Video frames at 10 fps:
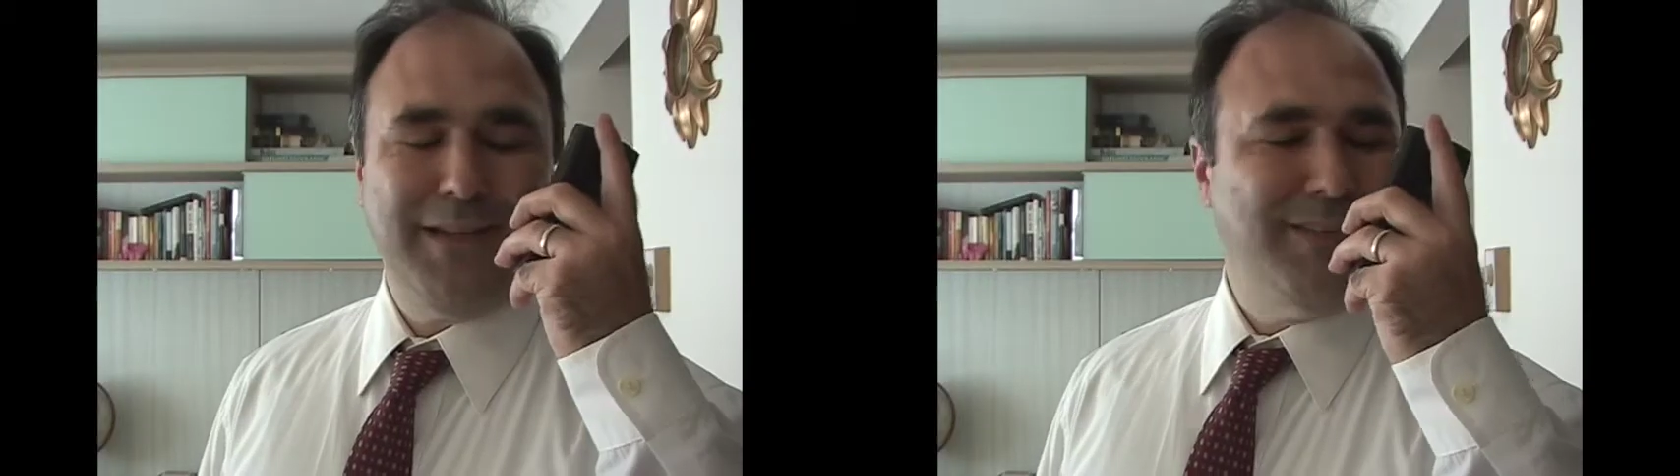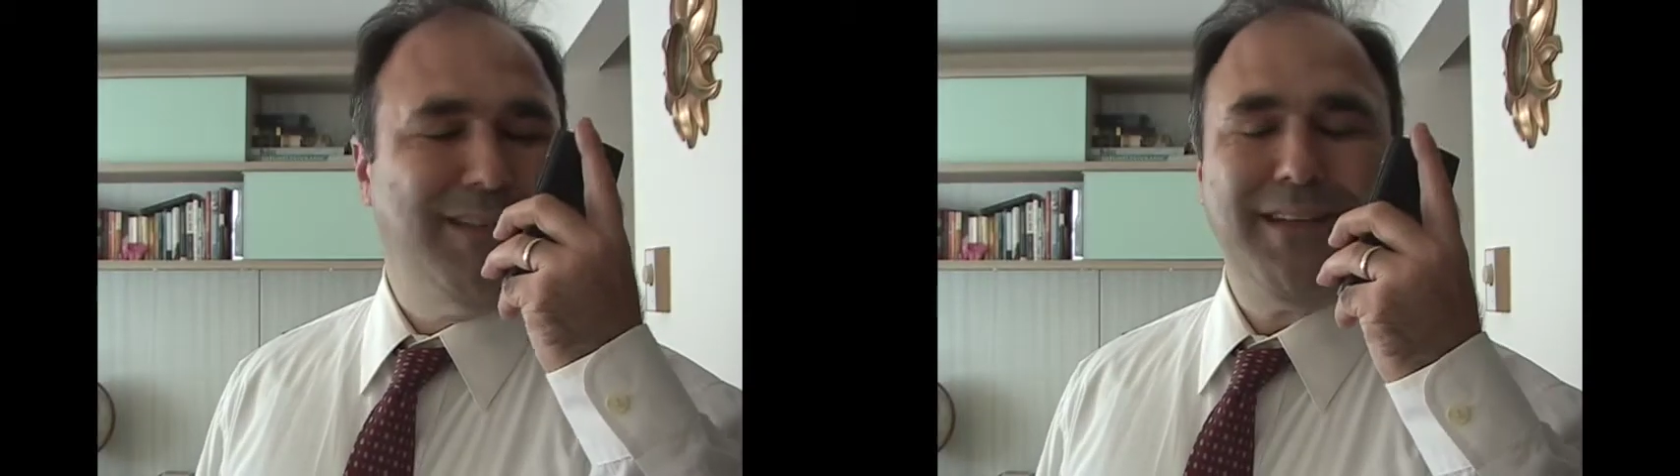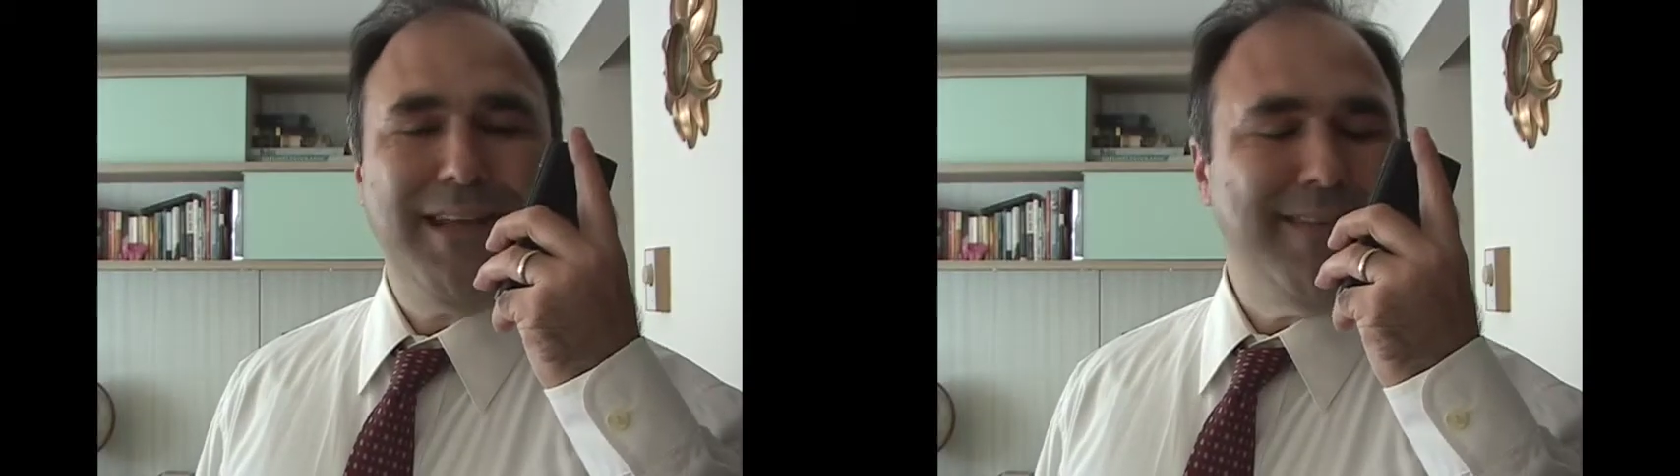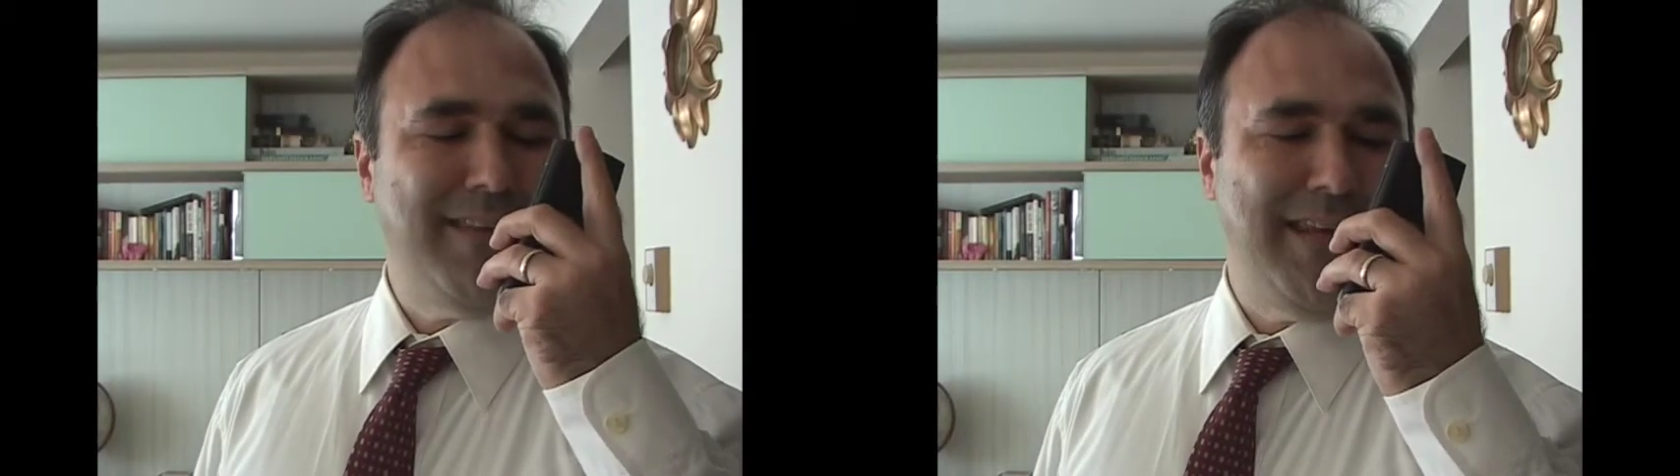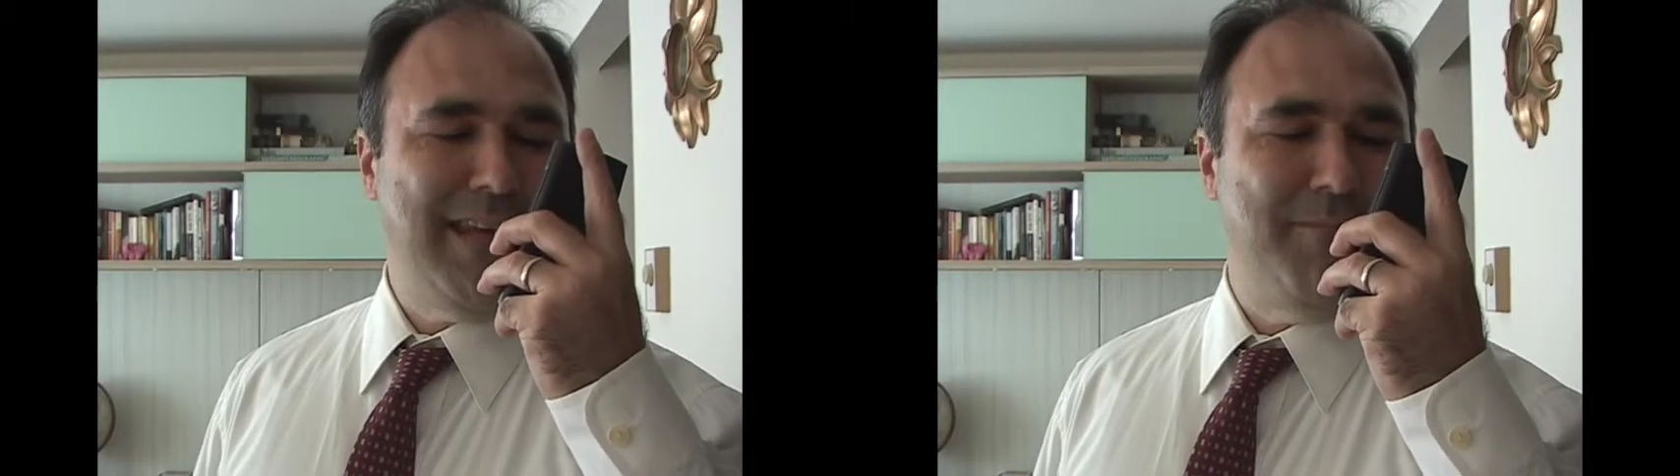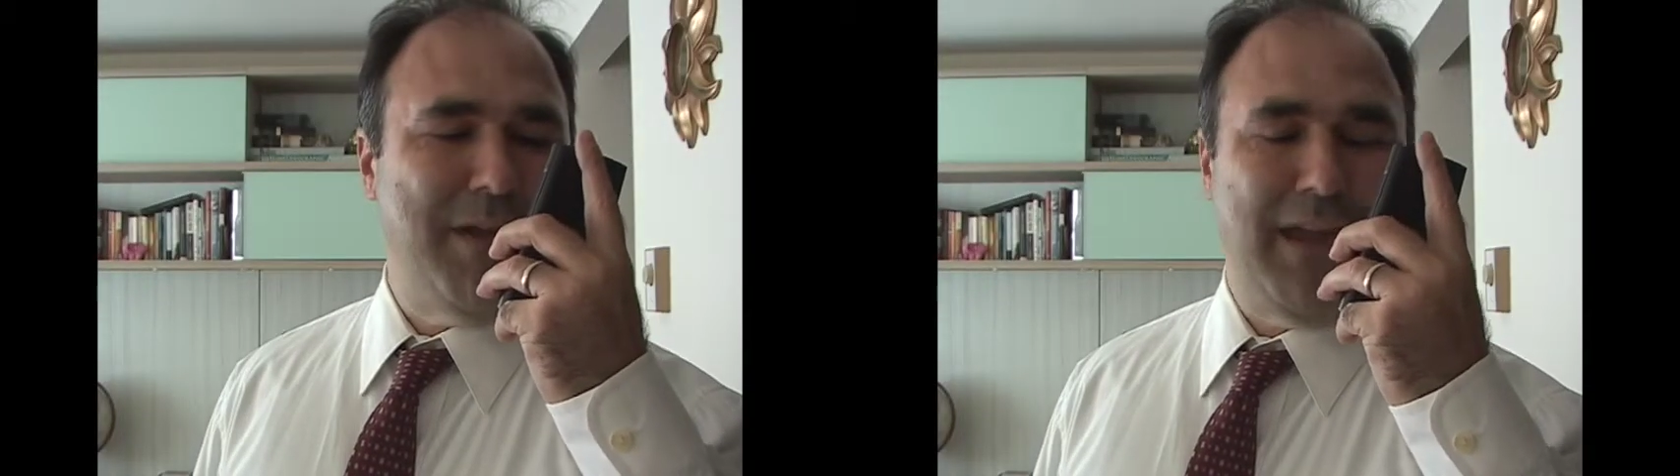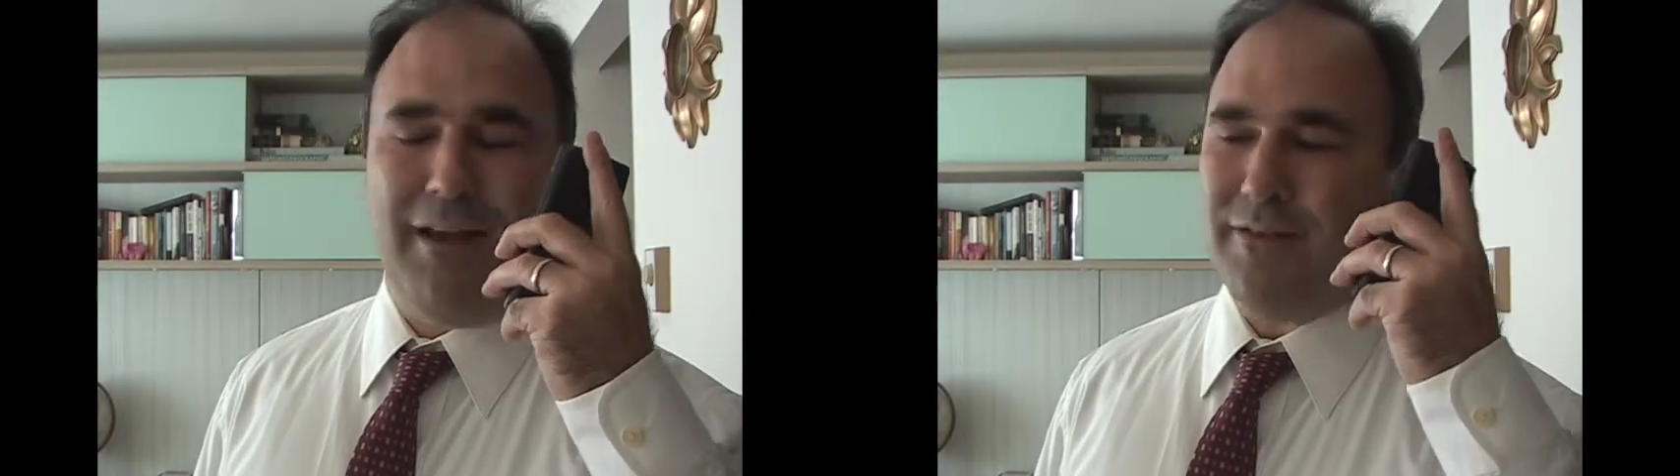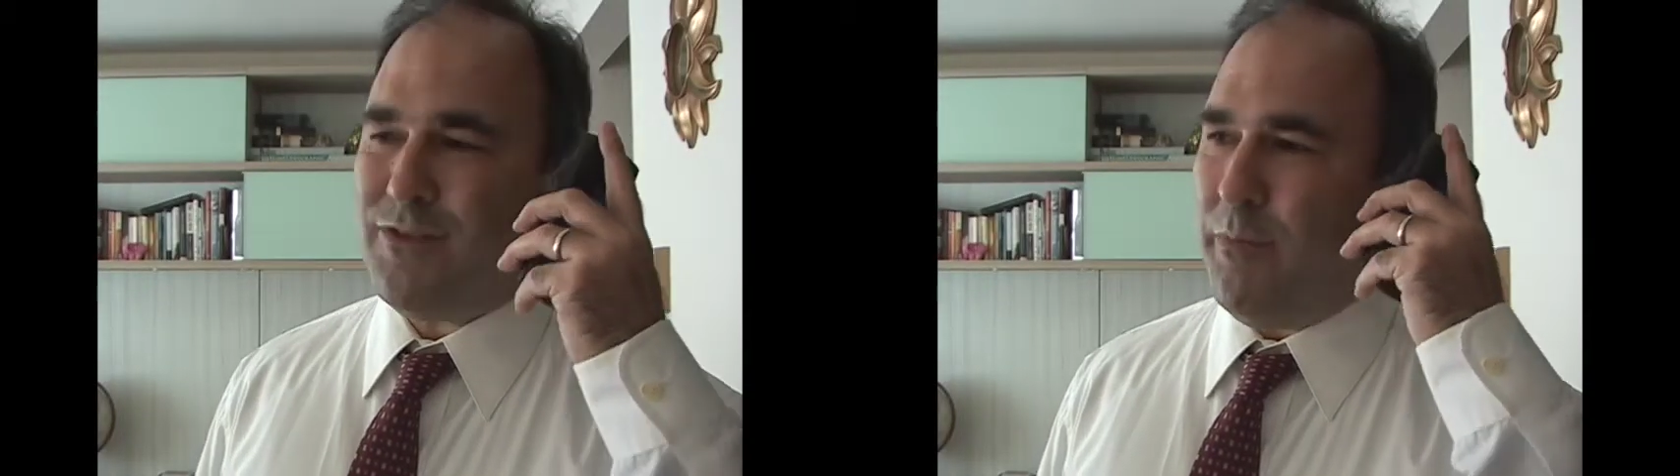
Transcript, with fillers: Delete the emails.